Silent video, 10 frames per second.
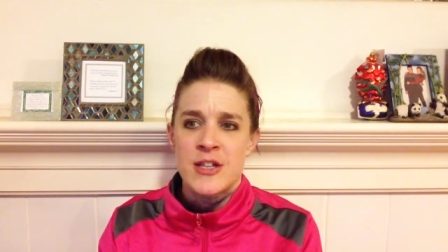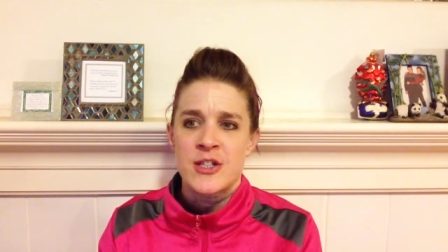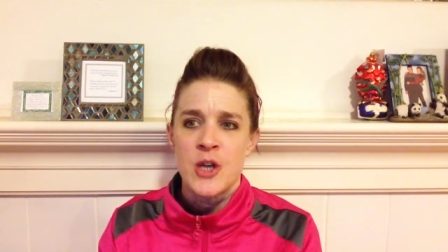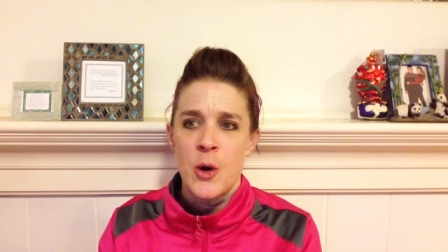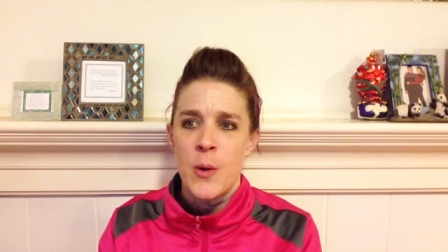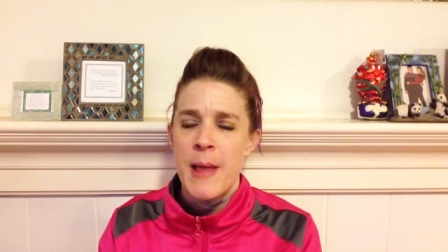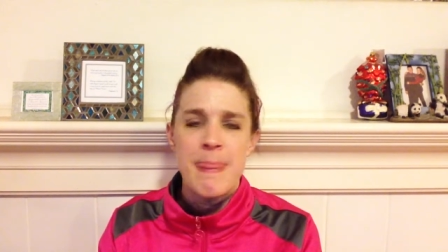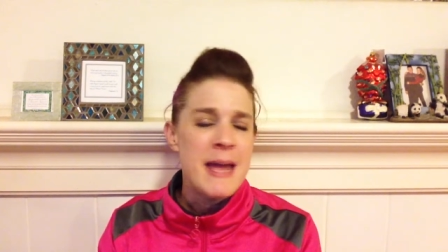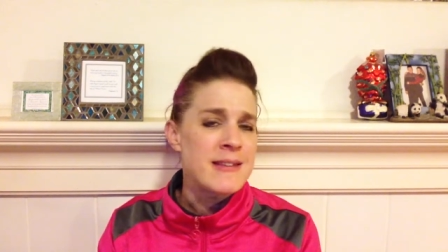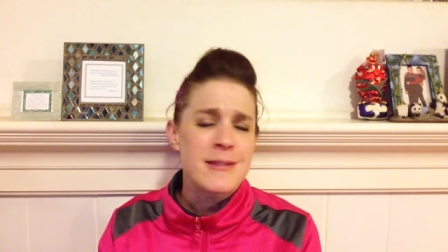so, and
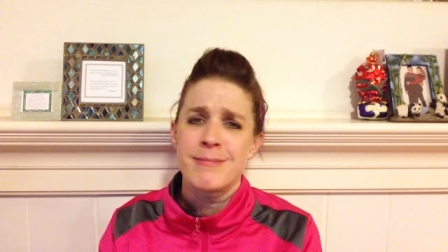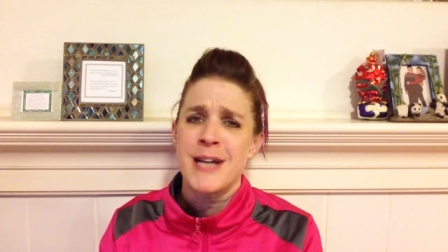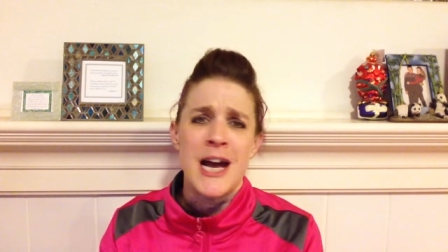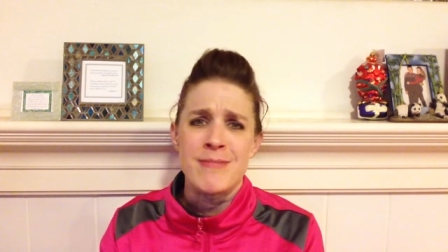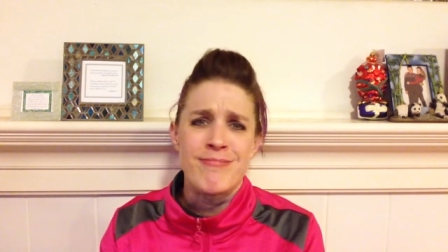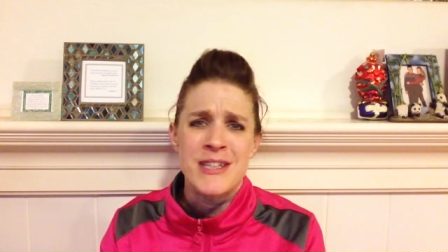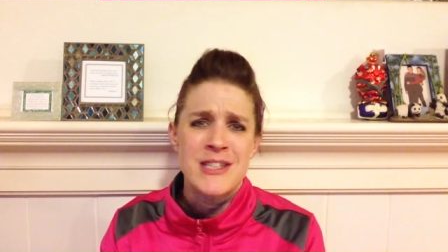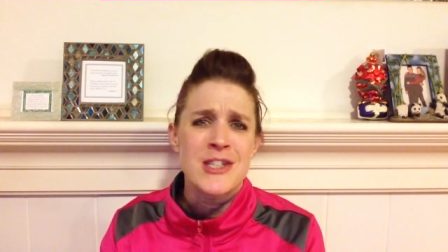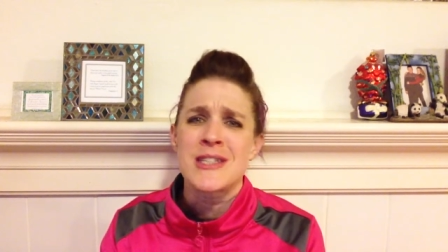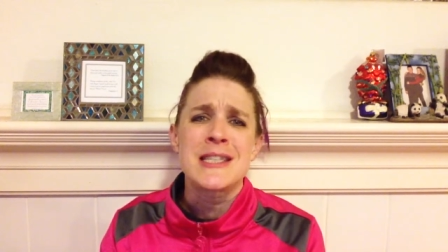that's, God, that's
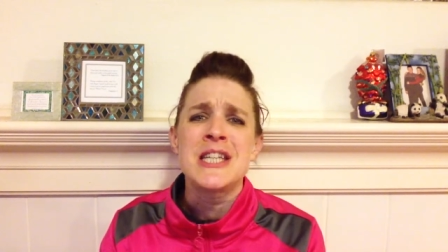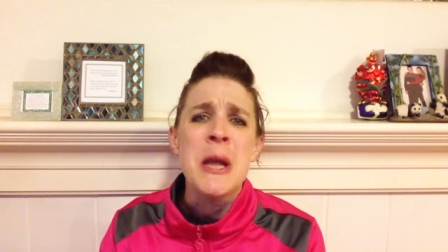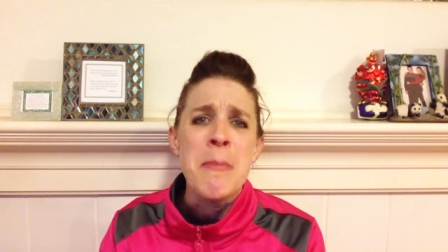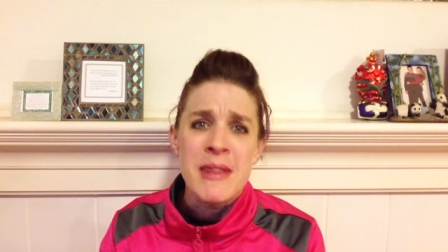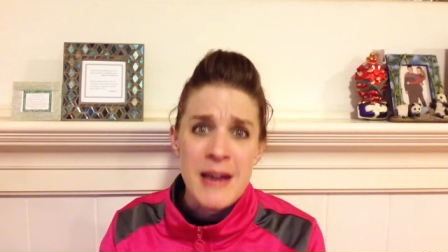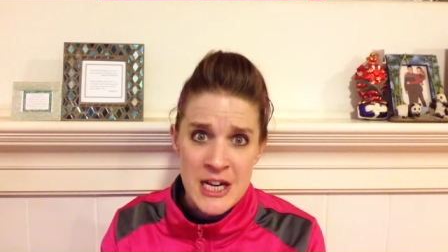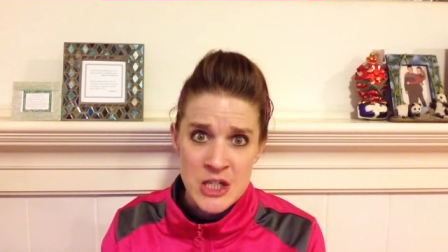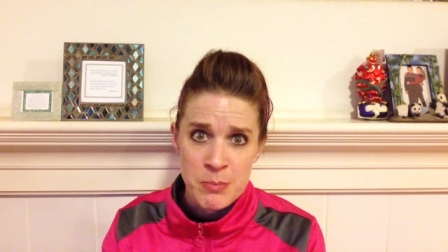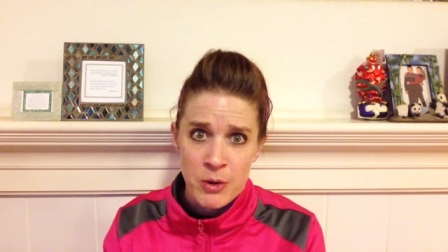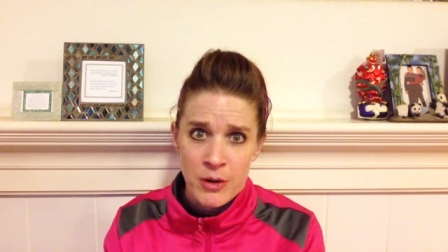just the tip of the
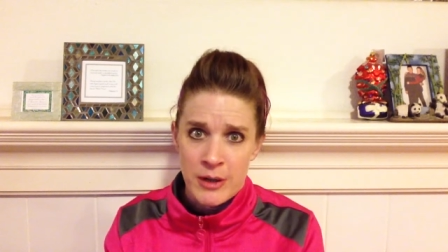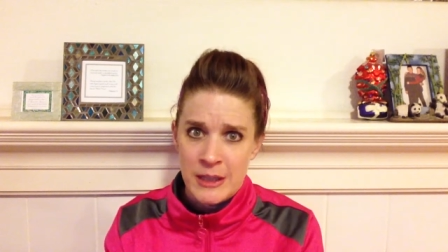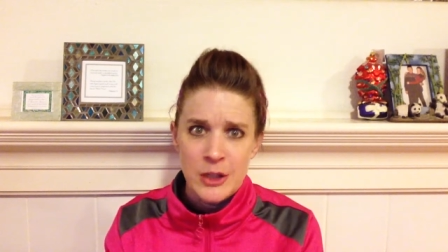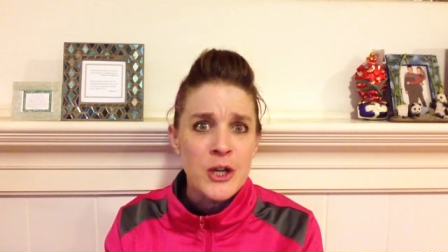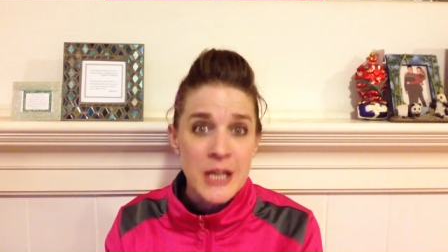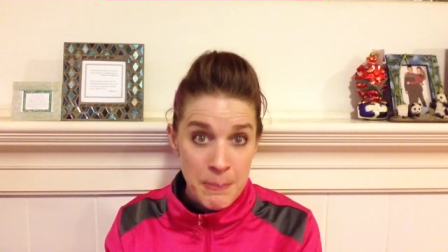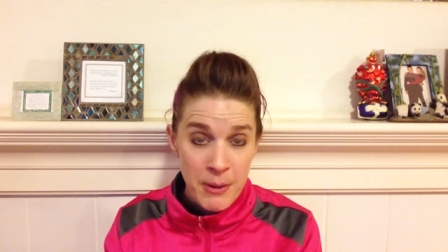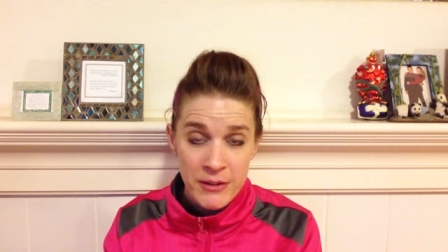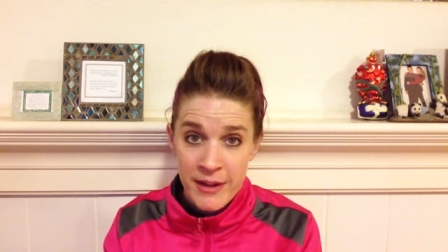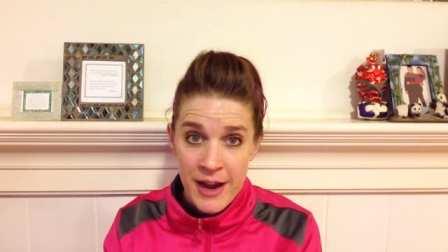iceberg. Look it up
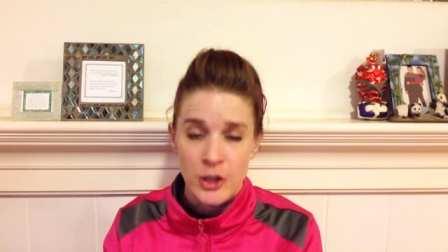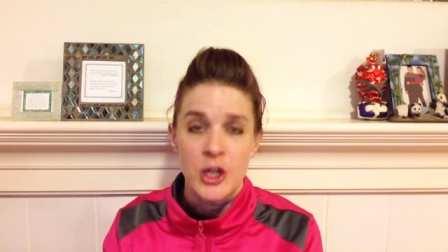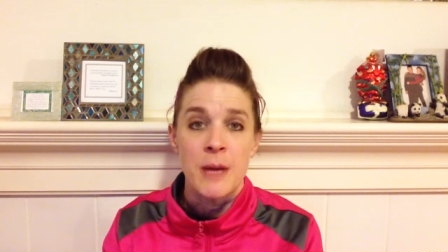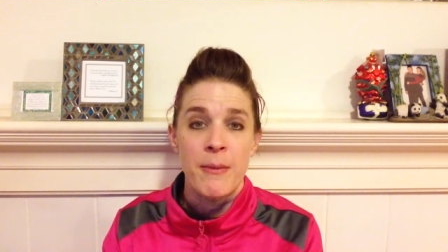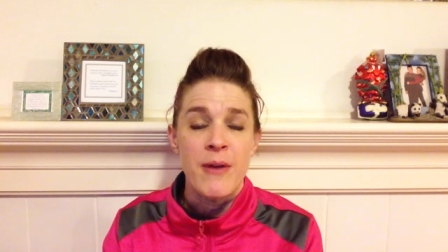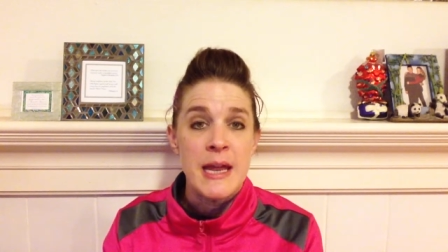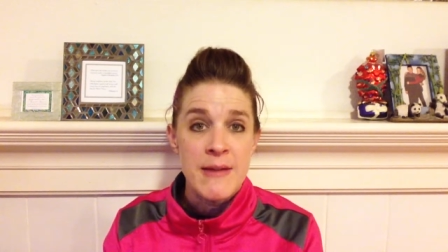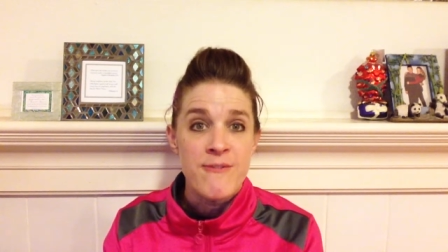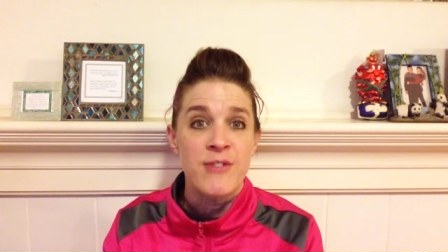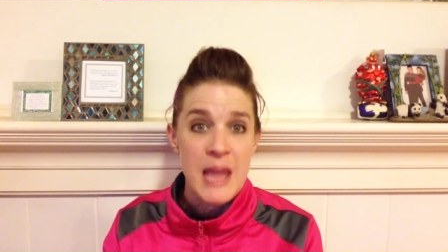online. Look up
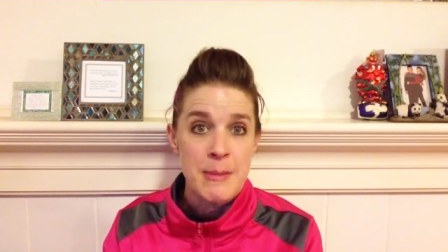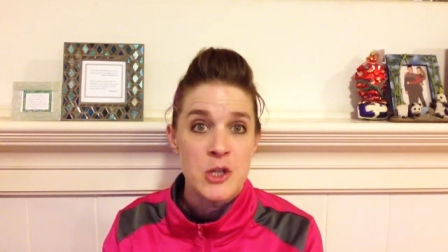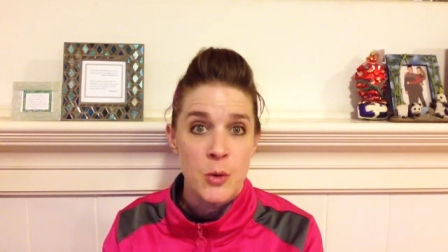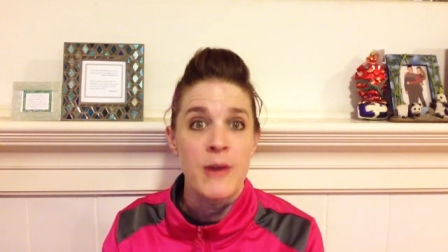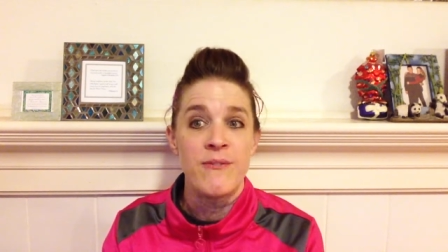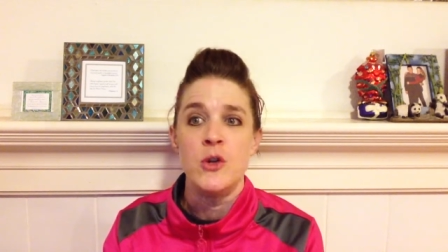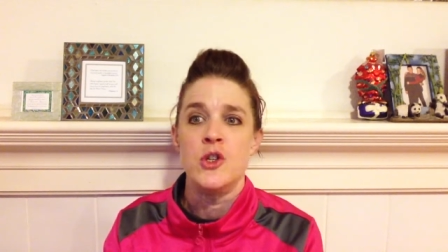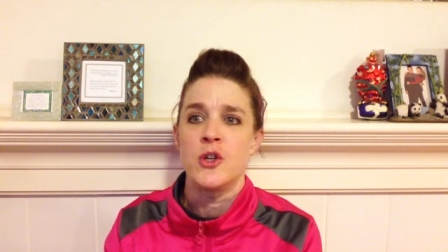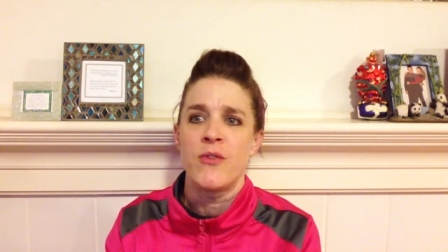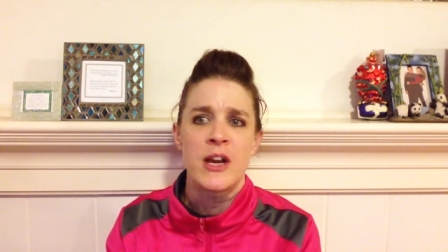inflammatory food.
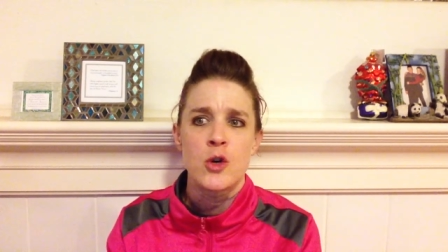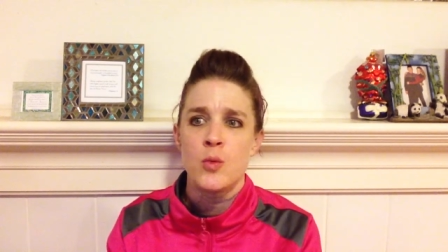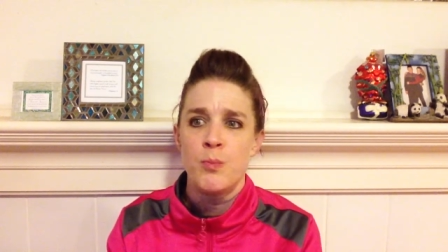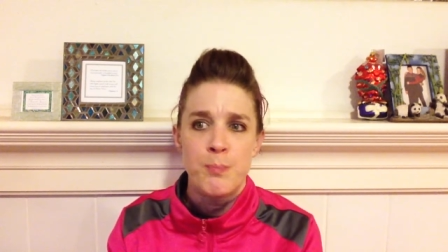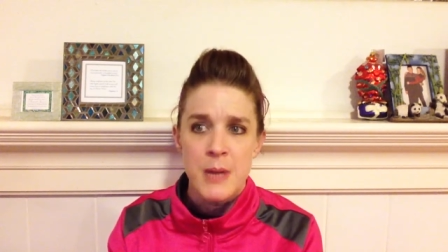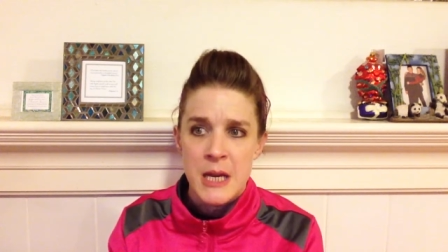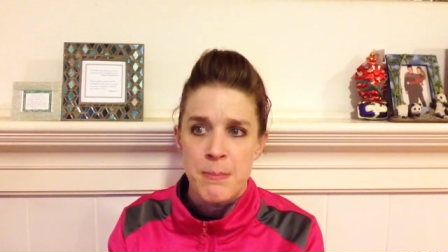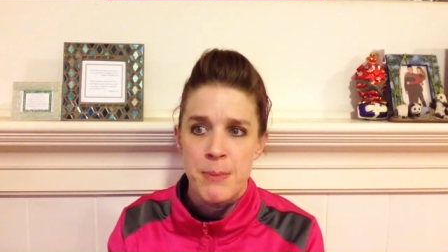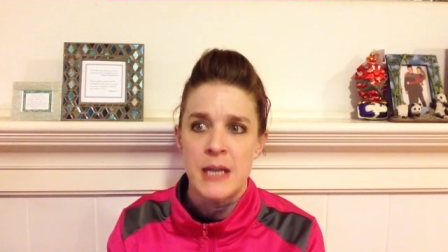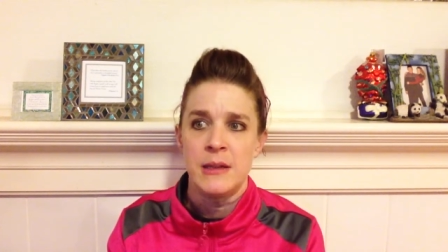You'll find a big,
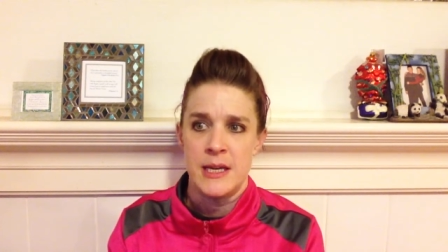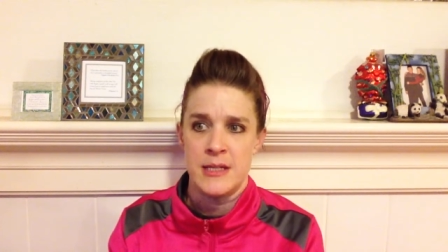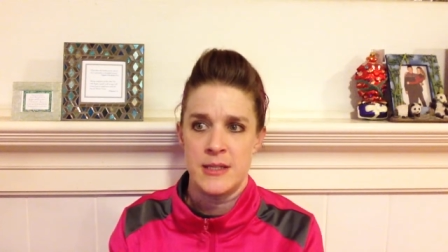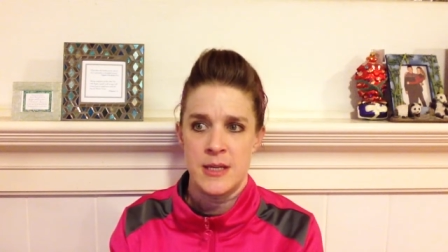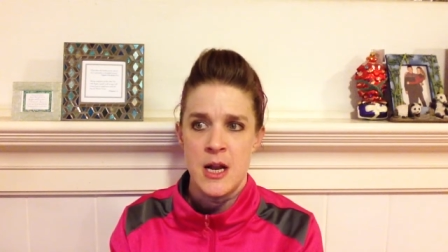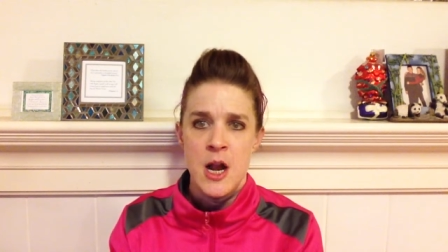big list.